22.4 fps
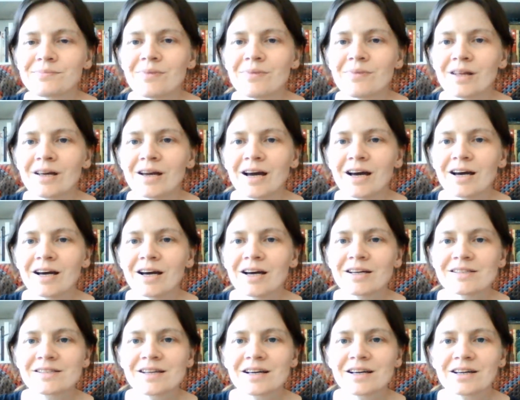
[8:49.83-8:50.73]
A
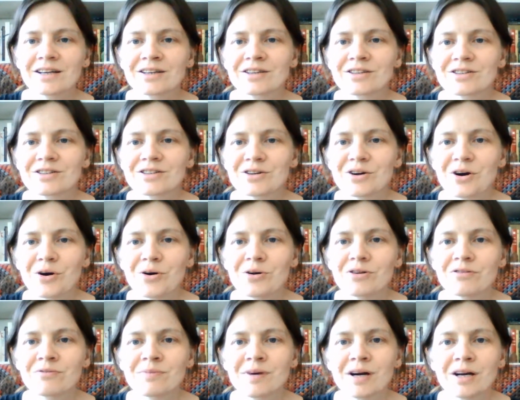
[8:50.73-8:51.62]
second goal
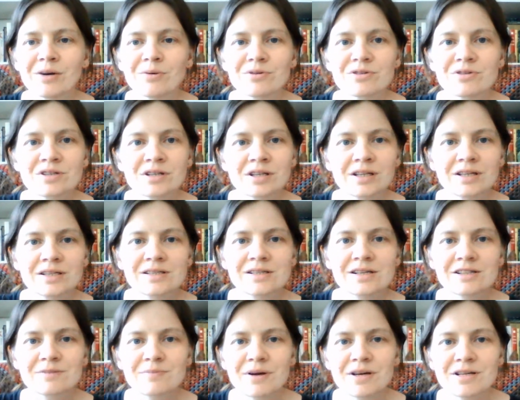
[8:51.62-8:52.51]
of mine was to knit
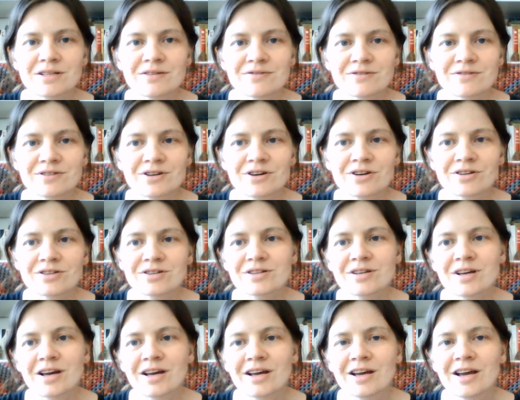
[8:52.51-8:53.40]
6 pairs of socks,
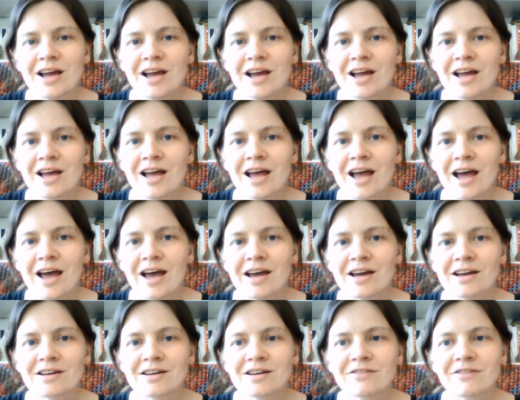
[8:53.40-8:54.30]

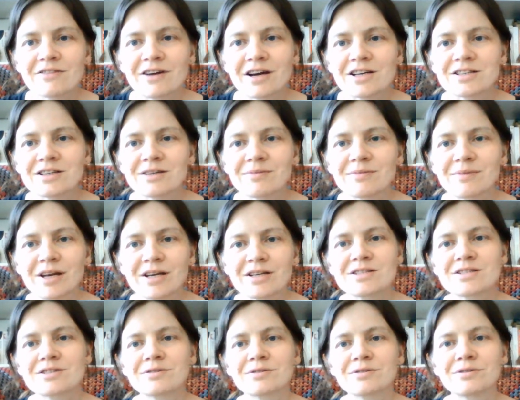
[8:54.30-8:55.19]
and I've actually managed
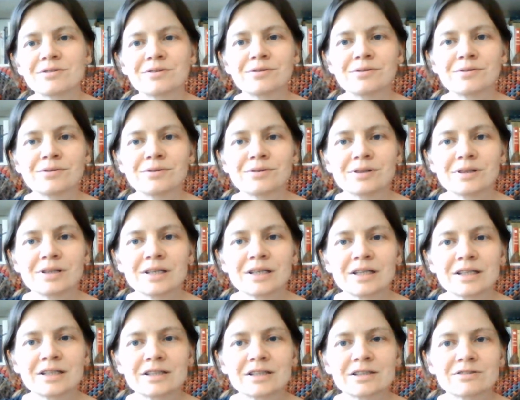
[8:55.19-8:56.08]
to
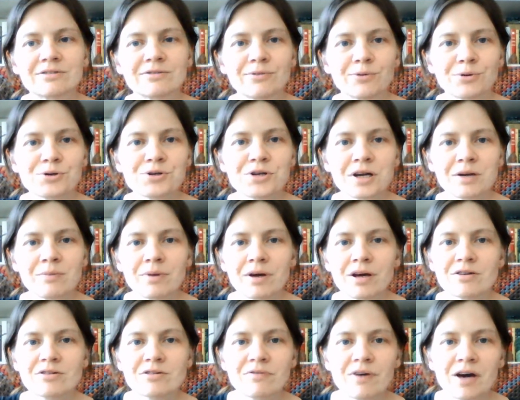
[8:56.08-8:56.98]
knit 14
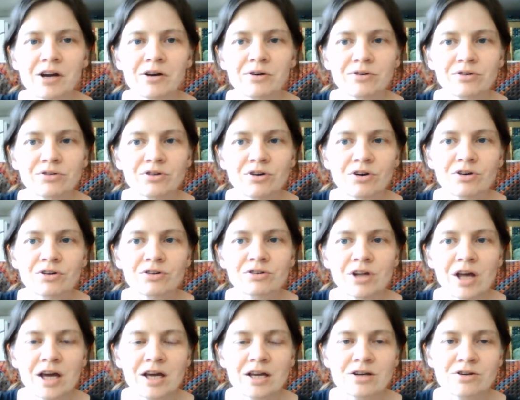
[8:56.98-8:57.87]
pairs of adult socks
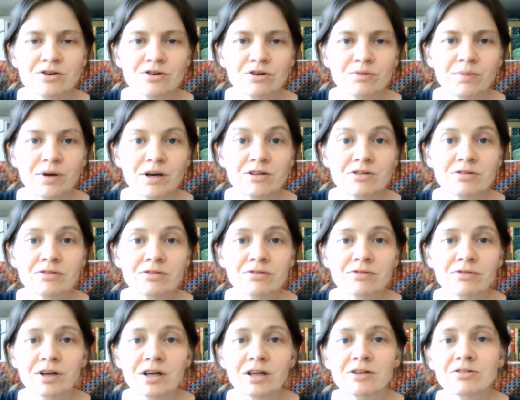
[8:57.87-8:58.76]
and 2 pairs of
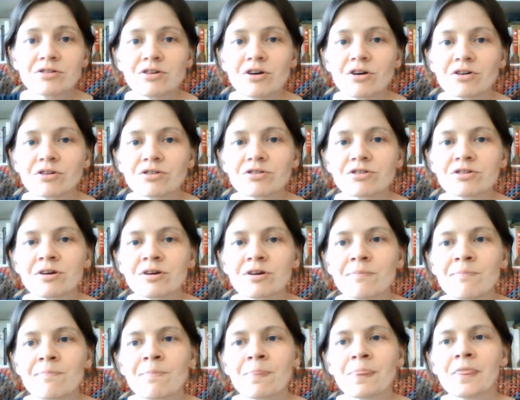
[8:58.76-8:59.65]
kids socks,
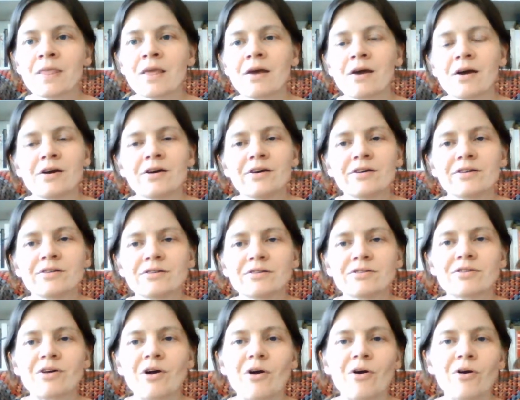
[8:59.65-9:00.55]

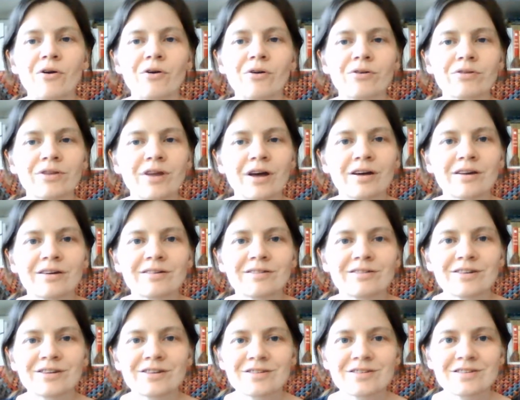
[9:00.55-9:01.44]
so
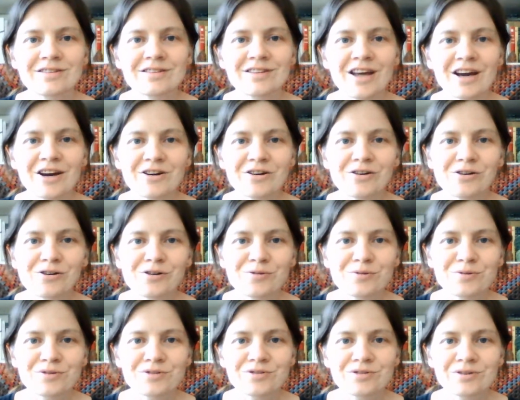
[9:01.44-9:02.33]
that goal
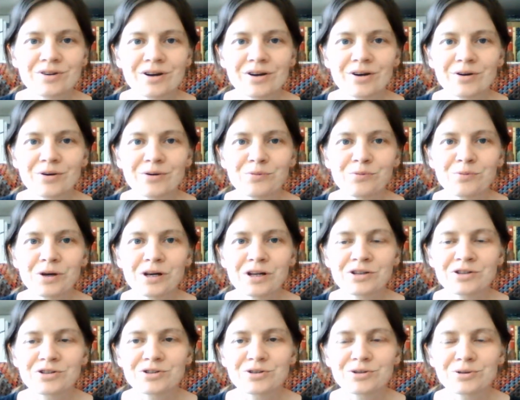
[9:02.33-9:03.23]
was well
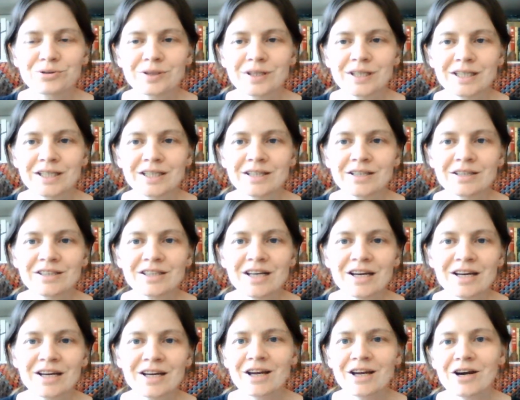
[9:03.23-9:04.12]
and truly
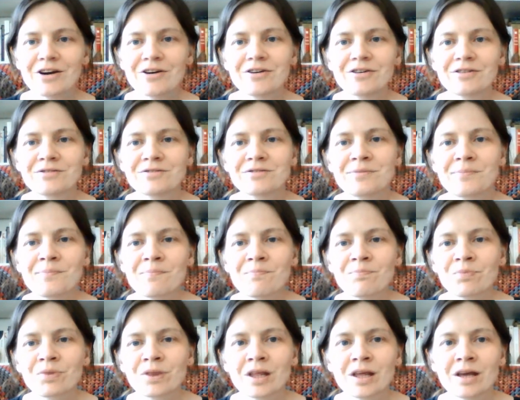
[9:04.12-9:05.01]
taken of.
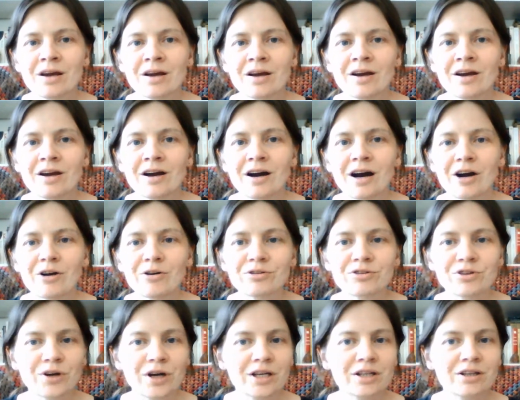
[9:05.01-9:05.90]
I
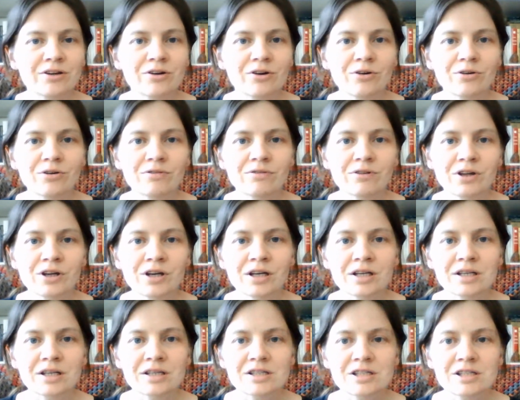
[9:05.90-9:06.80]
also had the goal of learning
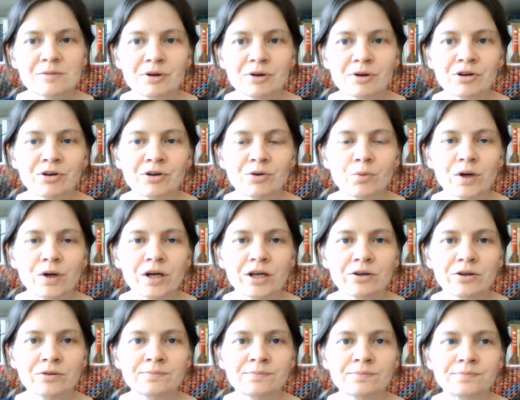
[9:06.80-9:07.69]
to spin on a
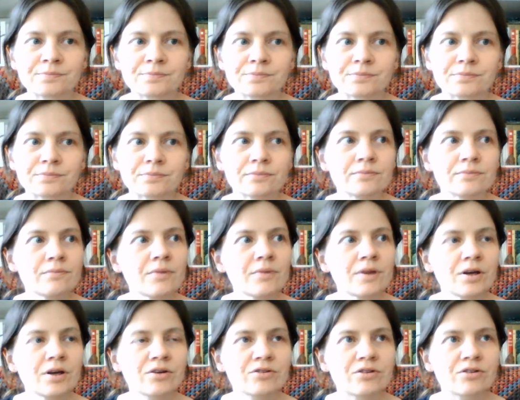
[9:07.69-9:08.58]
wheel,
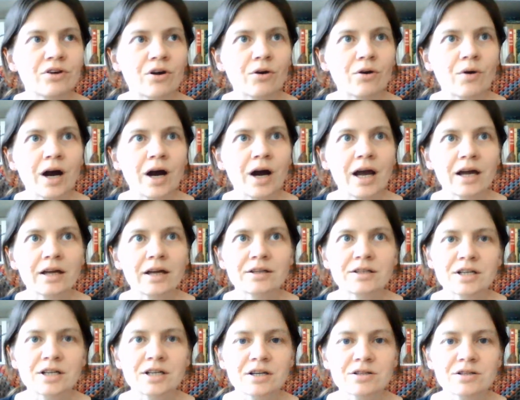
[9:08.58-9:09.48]
so I had
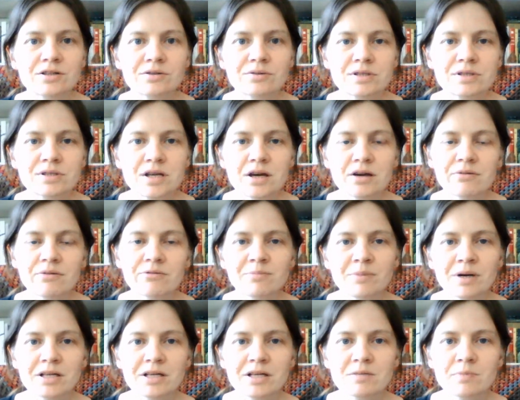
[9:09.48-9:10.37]
just received
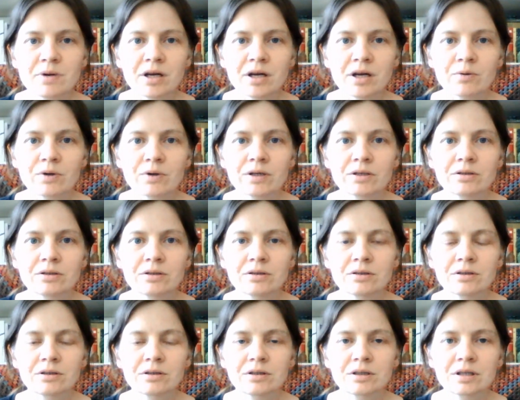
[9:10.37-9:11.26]
my spinning wheel
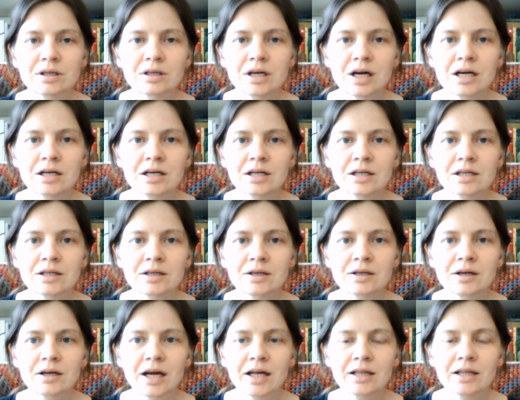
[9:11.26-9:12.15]

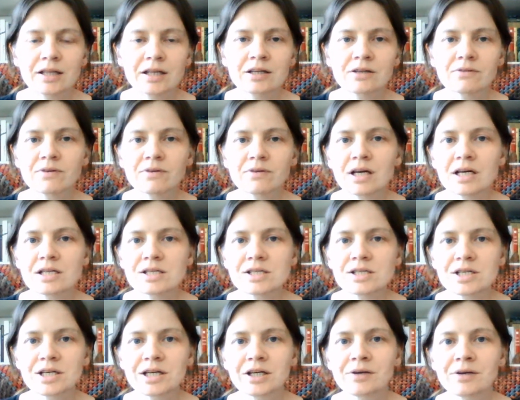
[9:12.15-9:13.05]
at the end of last
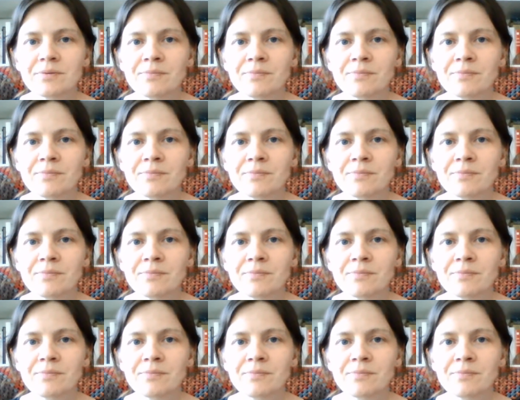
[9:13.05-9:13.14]
year,